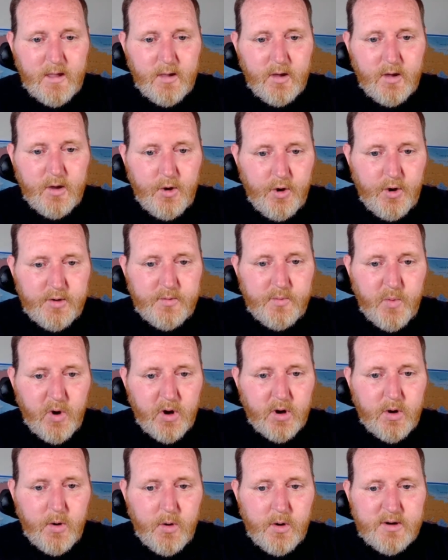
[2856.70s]
Could
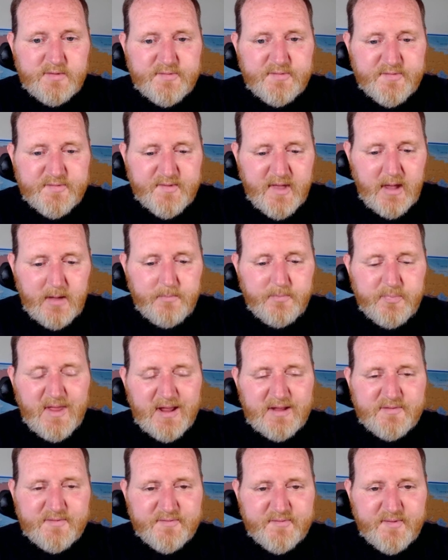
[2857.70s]
Workhorse skip
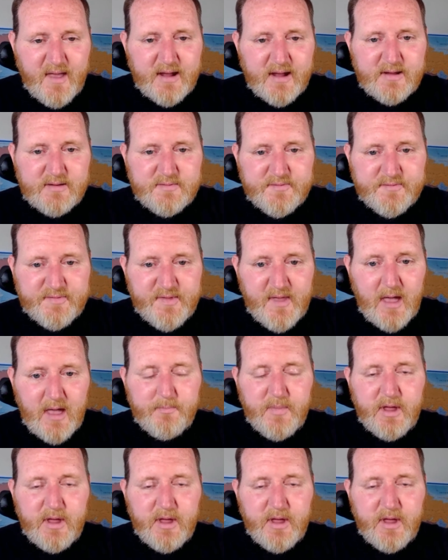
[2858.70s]
that second step